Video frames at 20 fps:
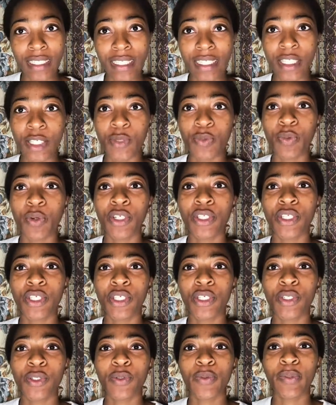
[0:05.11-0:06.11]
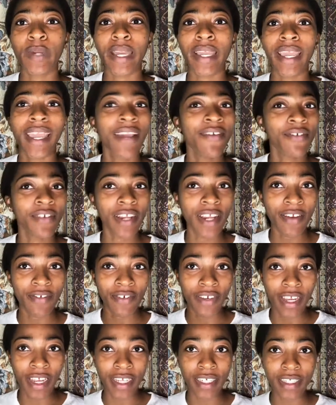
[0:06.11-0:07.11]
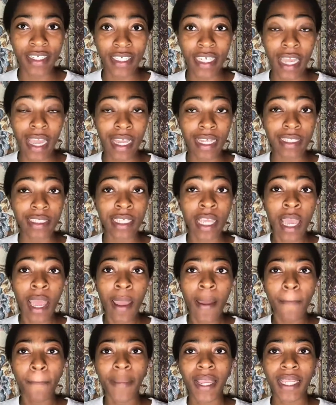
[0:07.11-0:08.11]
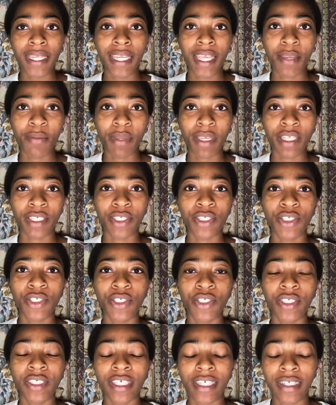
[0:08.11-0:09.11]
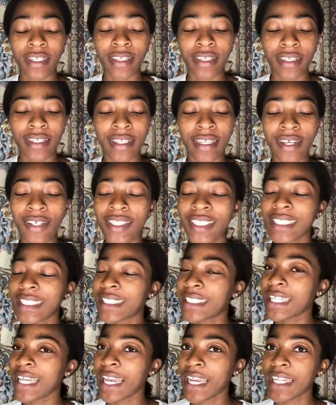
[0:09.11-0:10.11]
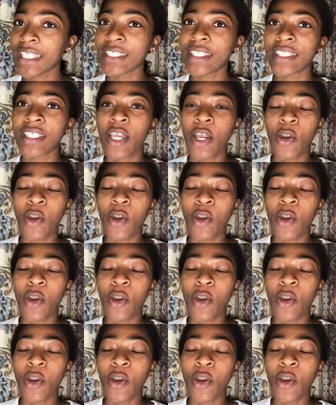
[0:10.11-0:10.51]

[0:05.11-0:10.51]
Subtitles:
This is brought to you by every NG, and my name is Judith. Now this night